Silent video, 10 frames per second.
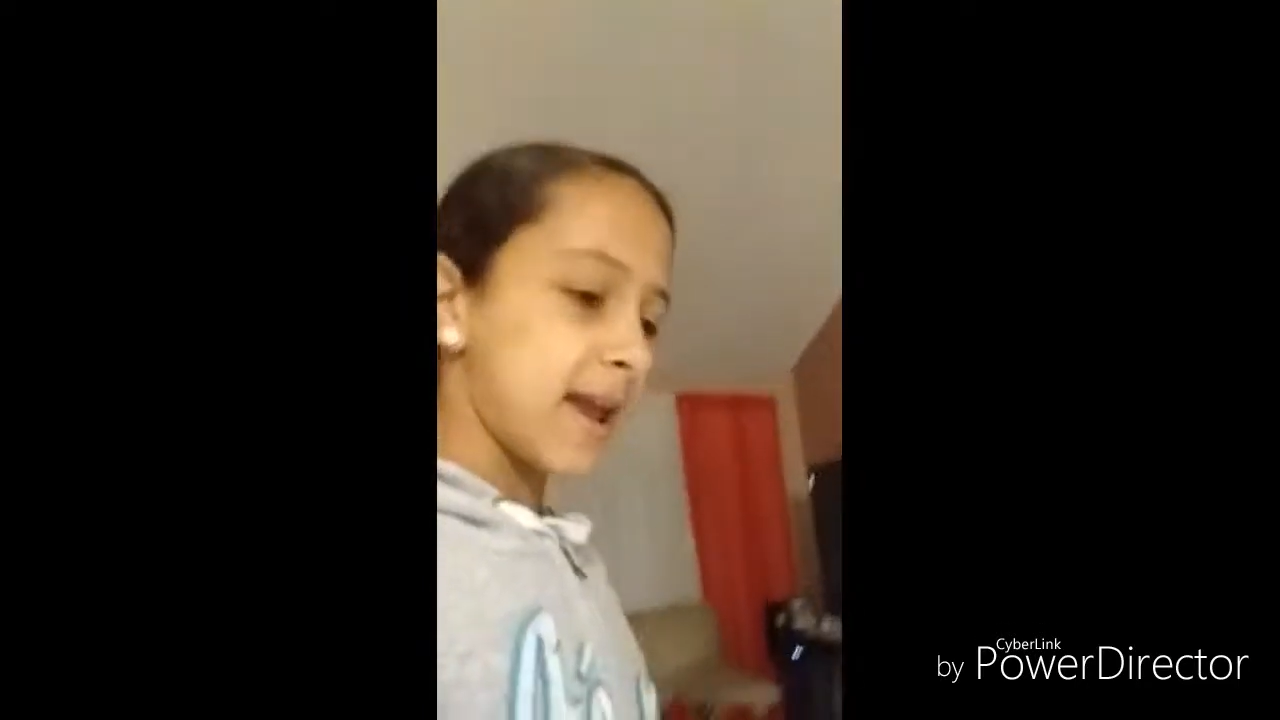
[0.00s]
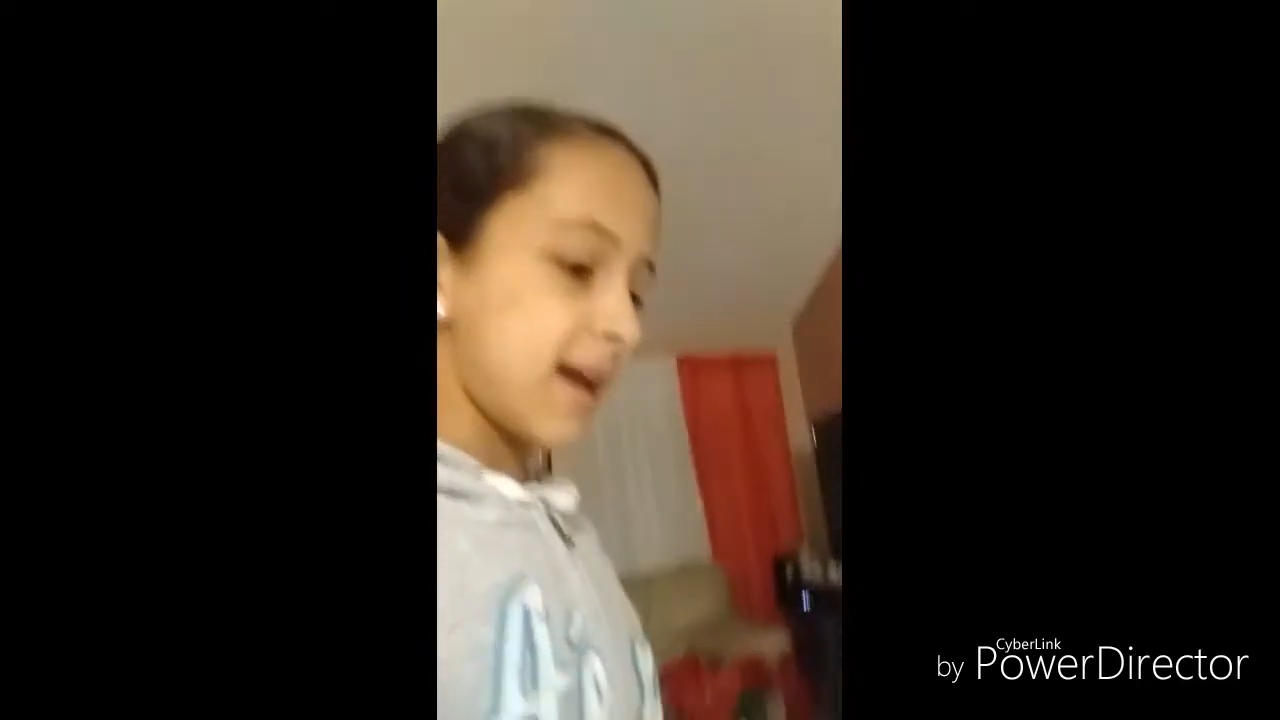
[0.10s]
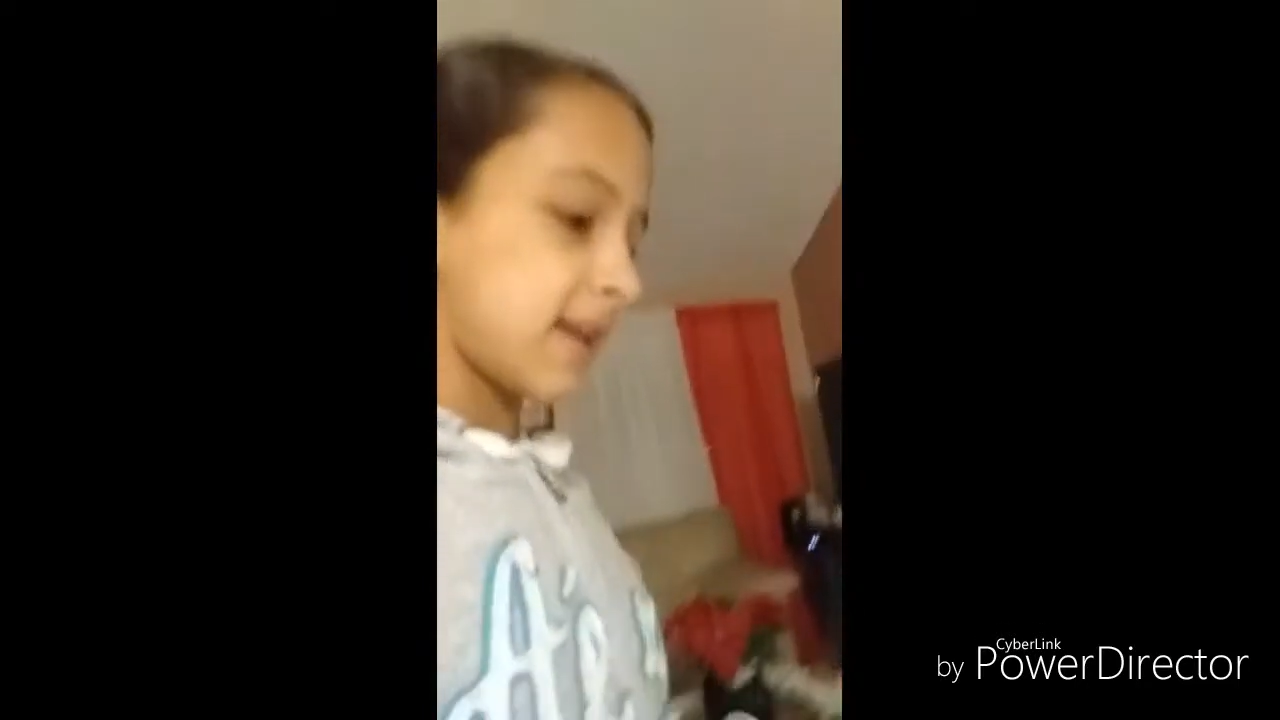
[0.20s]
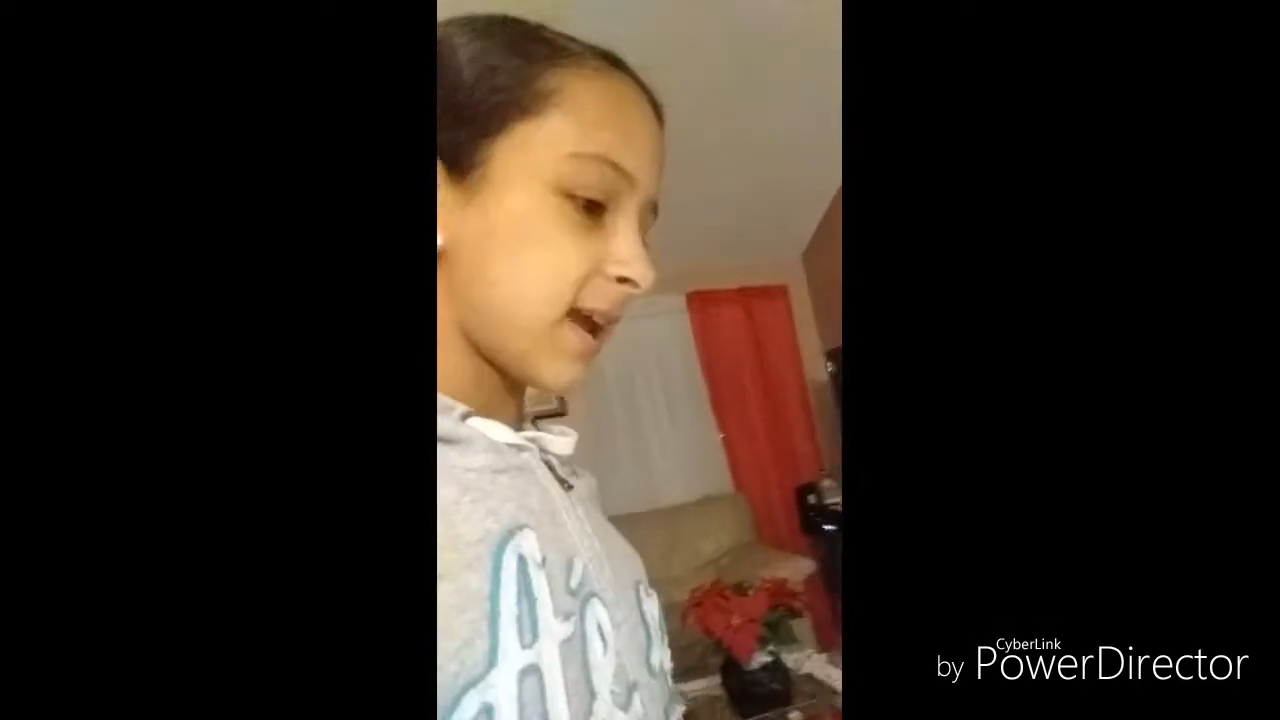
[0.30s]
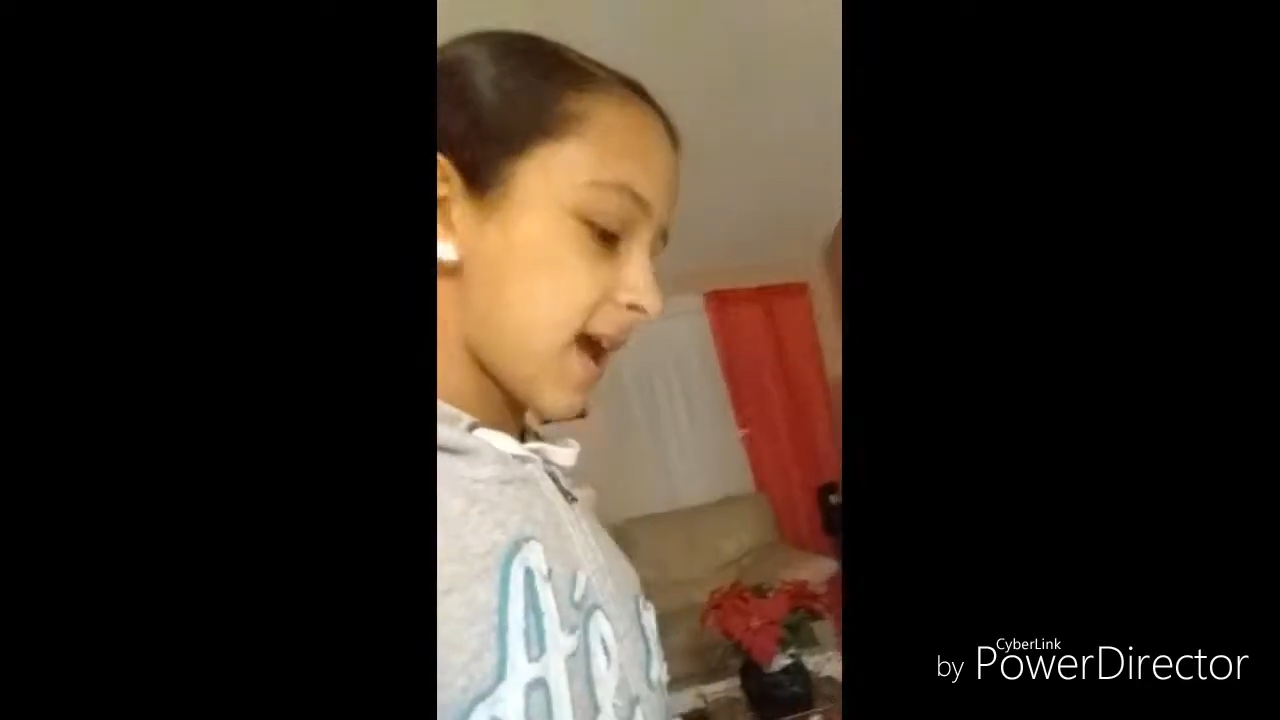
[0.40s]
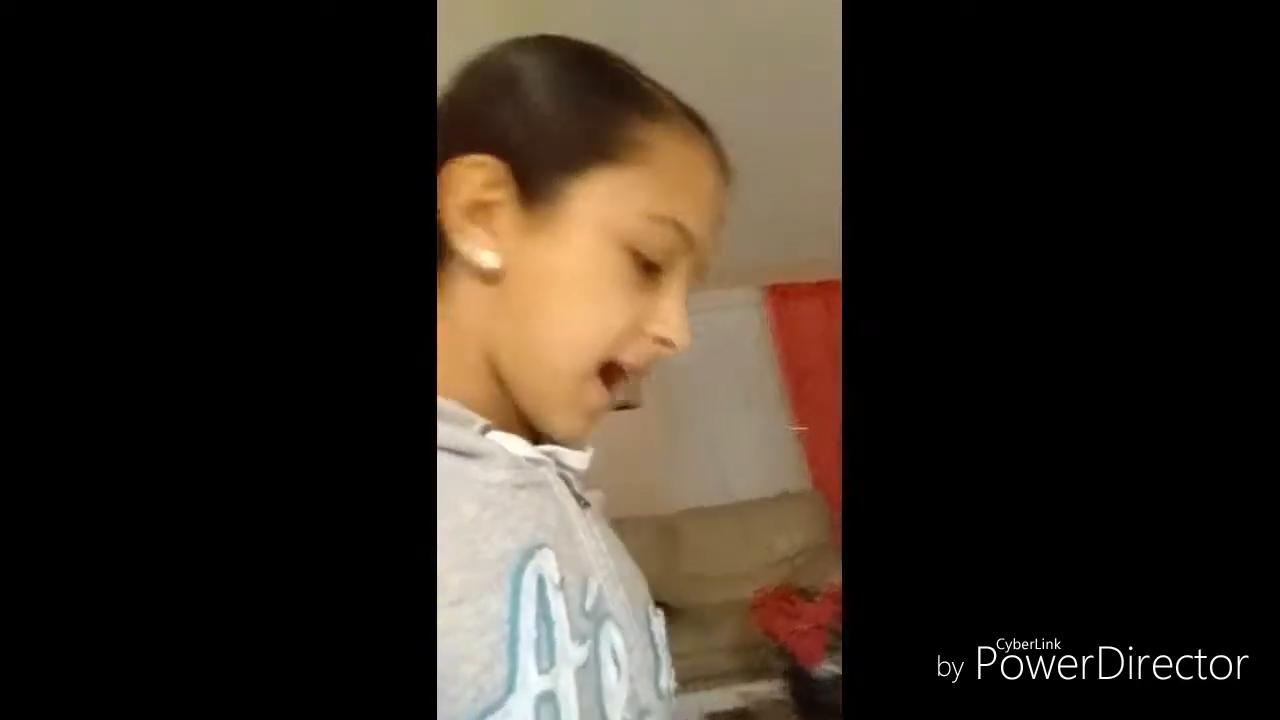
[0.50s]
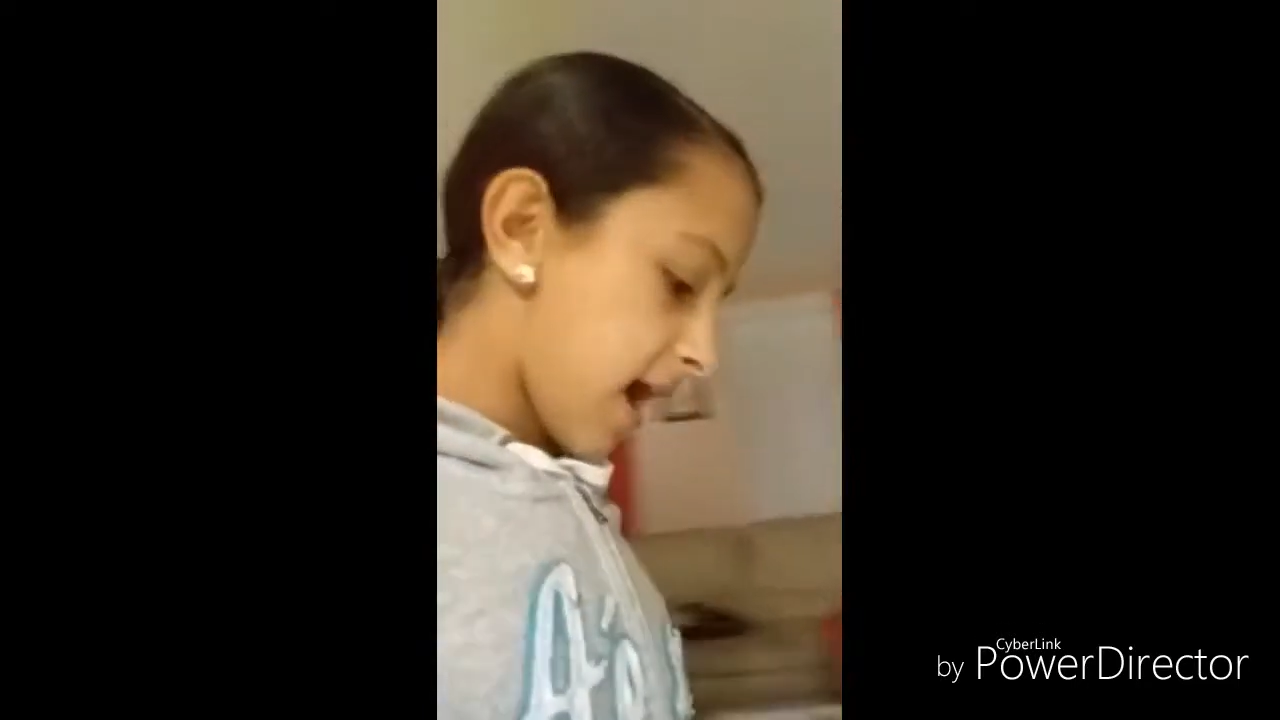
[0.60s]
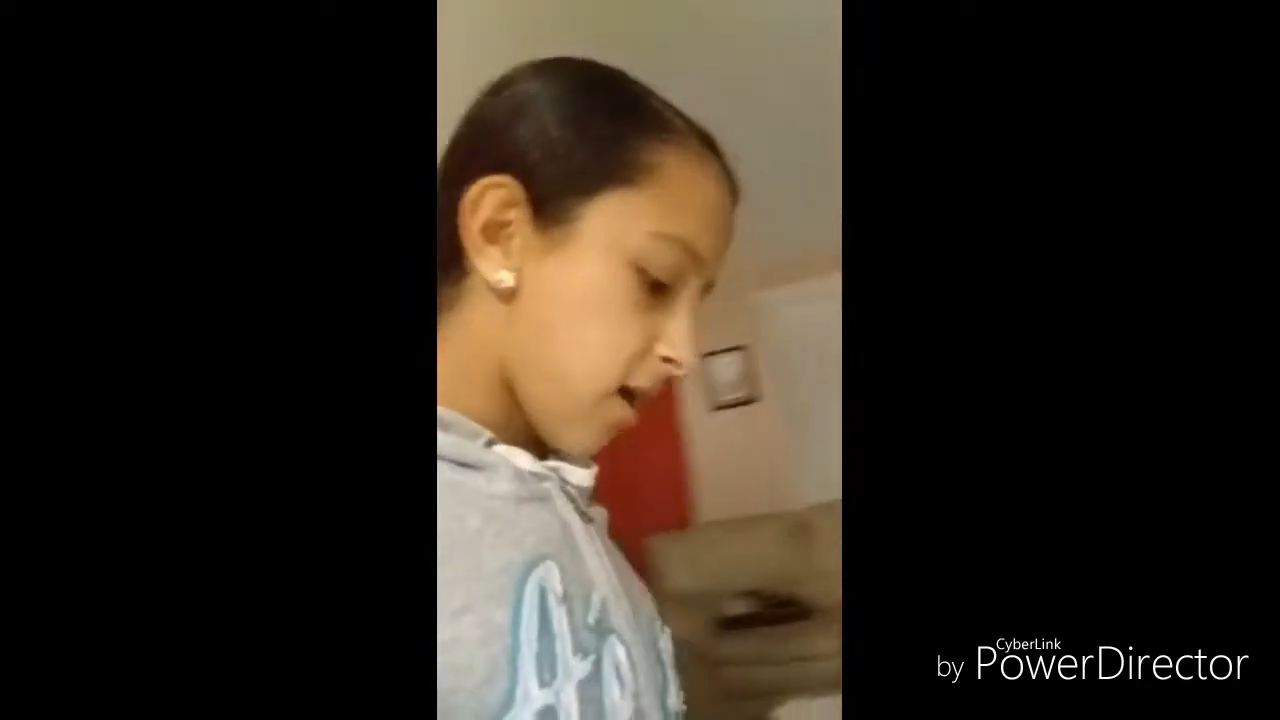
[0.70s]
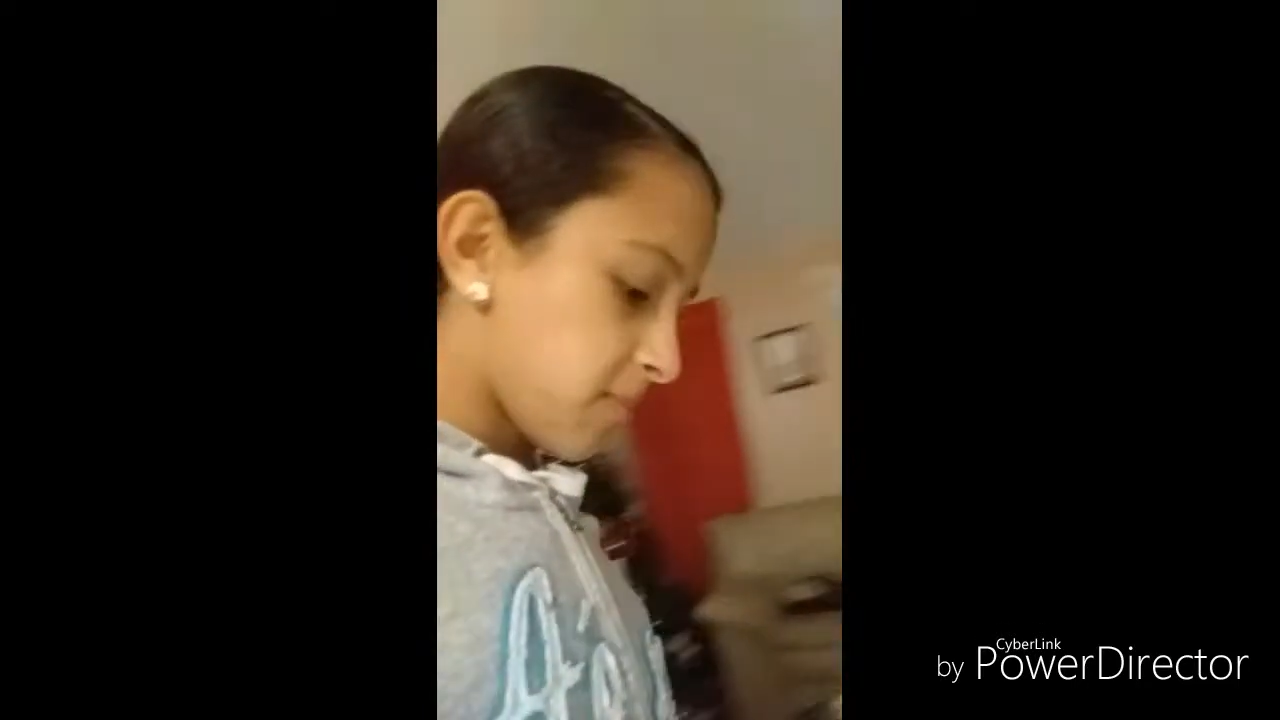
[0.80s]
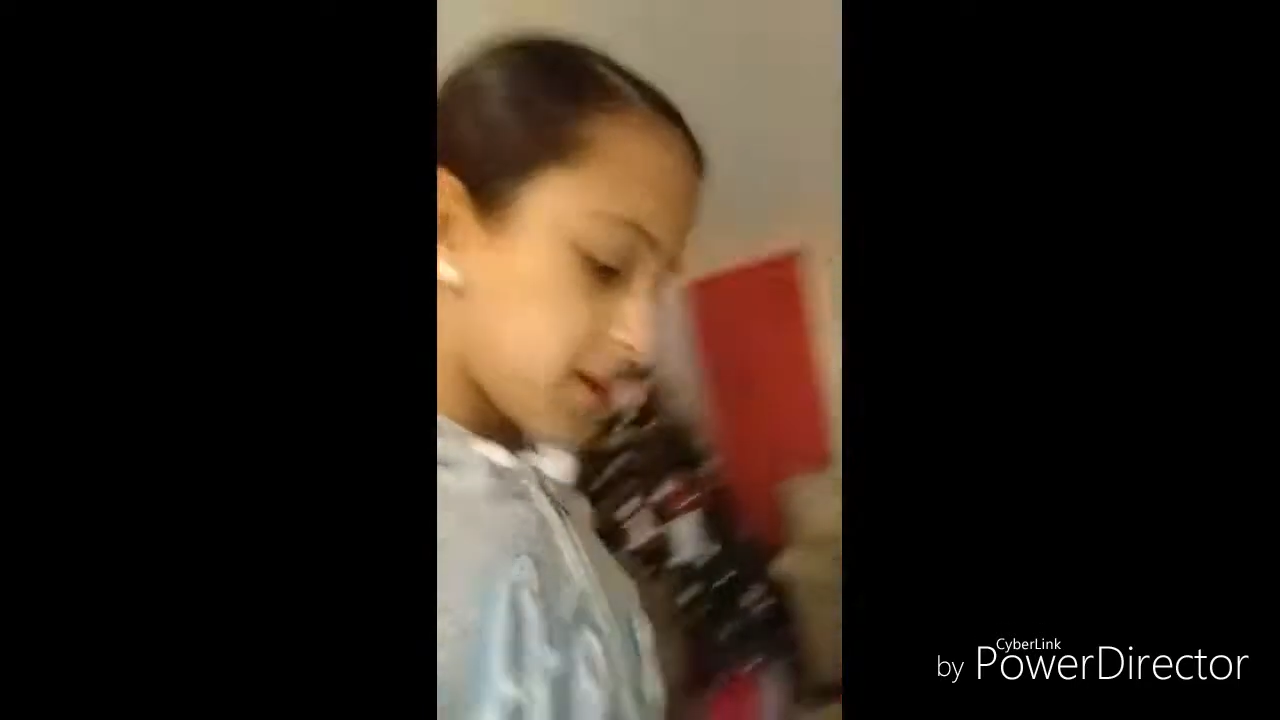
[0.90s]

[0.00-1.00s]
and I'll